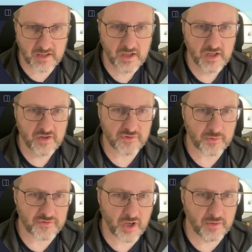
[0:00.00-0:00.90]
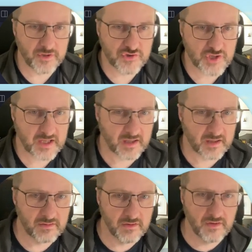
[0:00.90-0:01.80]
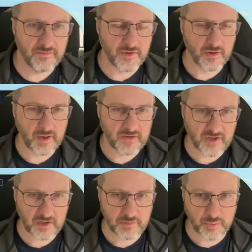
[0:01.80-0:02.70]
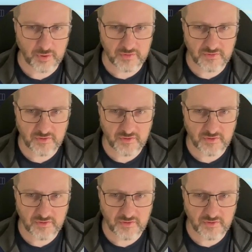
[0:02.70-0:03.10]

So it's only checking the US endpoint,